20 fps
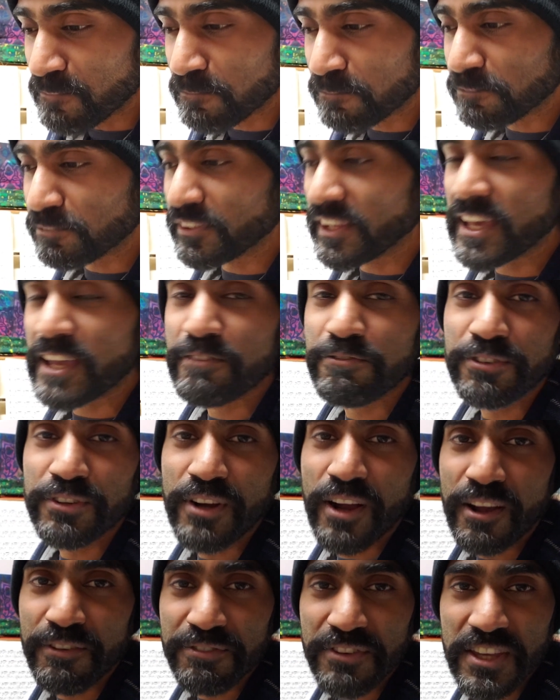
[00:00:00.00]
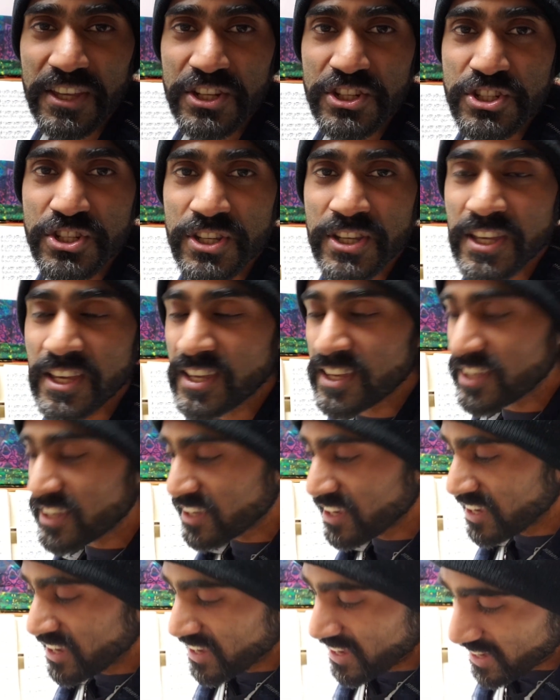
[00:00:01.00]
the flavor of each
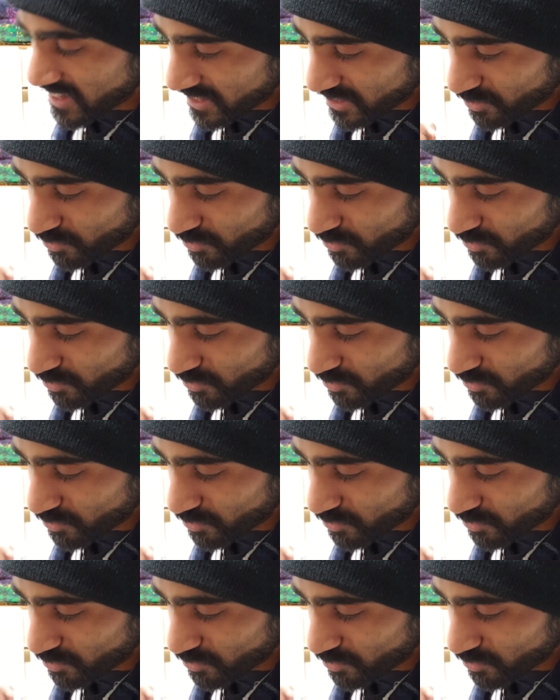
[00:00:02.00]
key